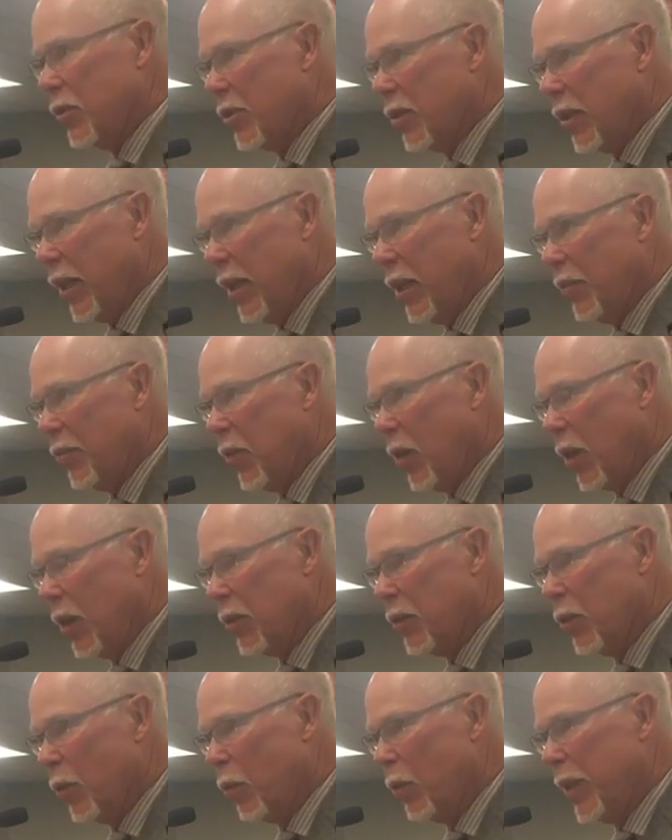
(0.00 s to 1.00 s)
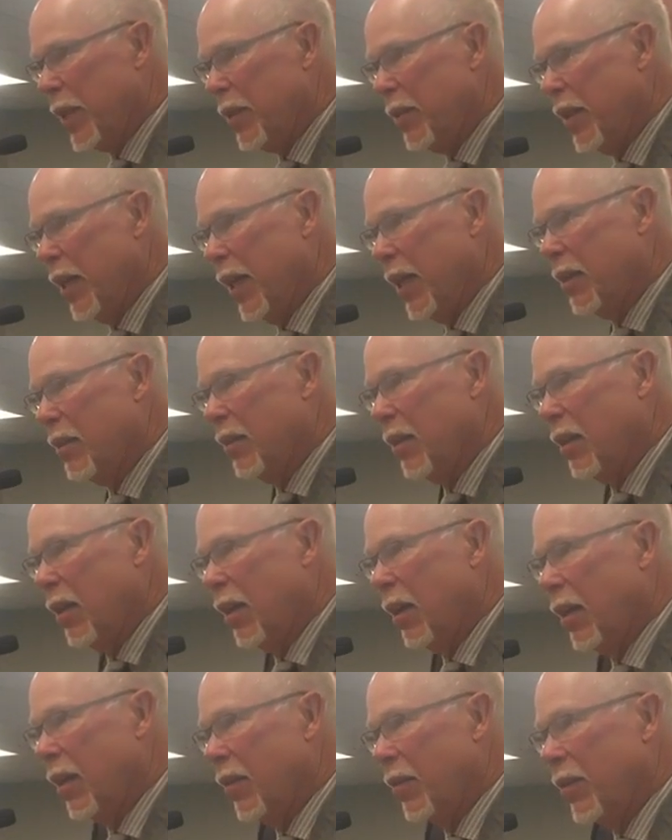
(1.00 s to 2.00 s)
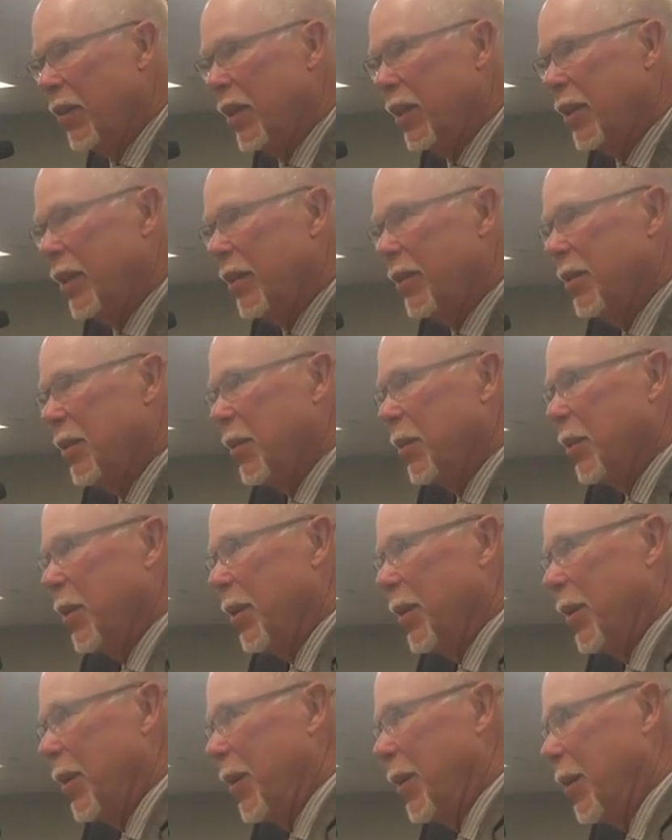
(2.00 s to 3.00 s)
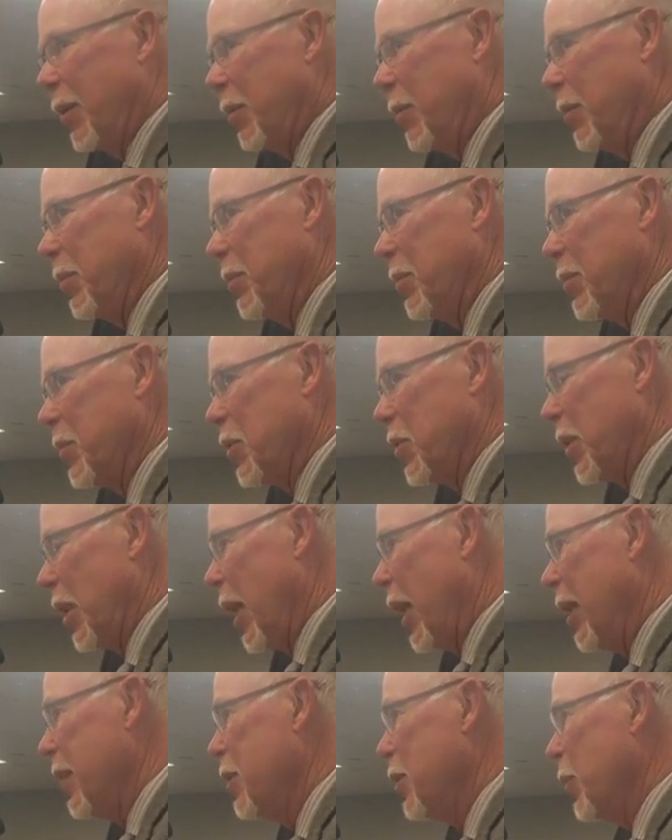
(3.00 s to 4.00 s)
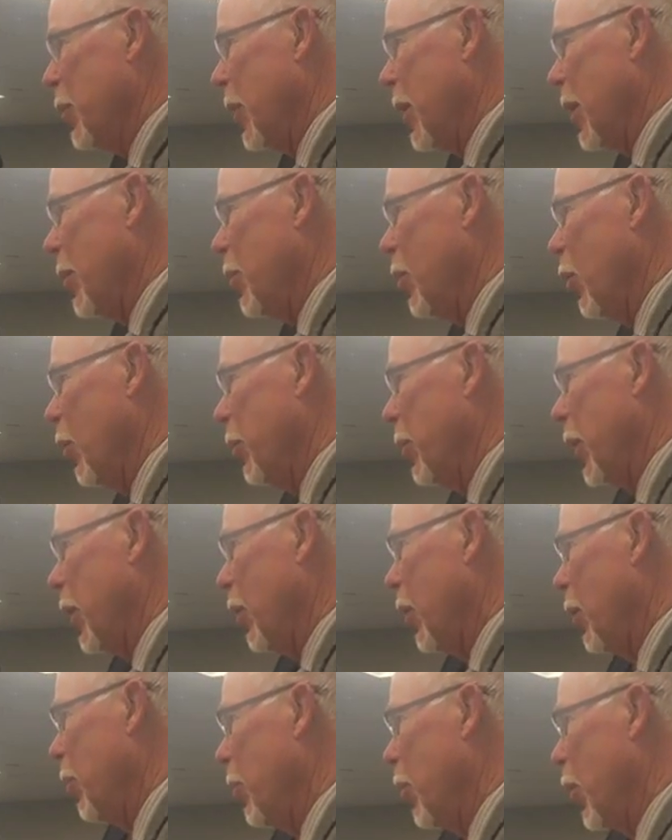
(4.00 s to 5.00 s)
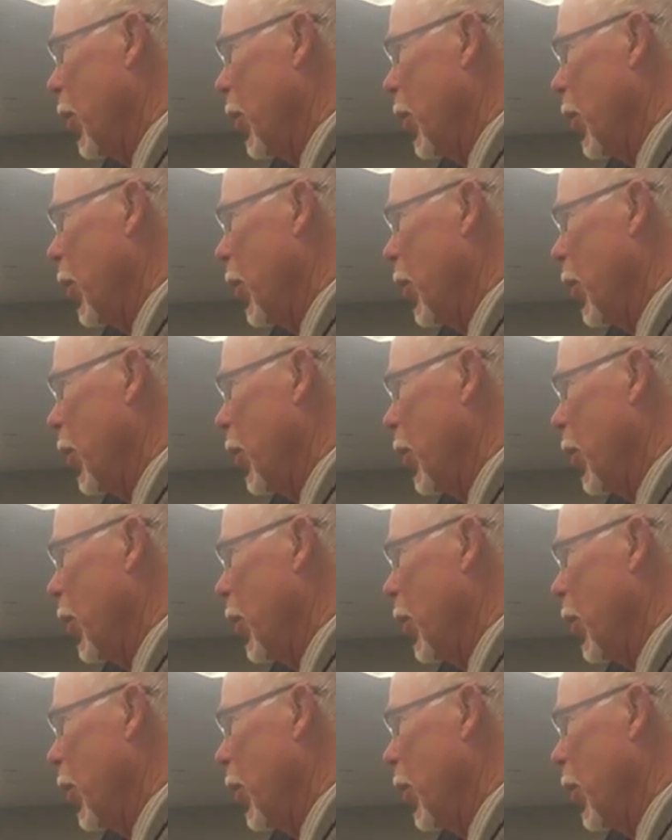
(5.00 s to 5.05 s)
it's kind of hard to read that on the slides, but I'm hoping all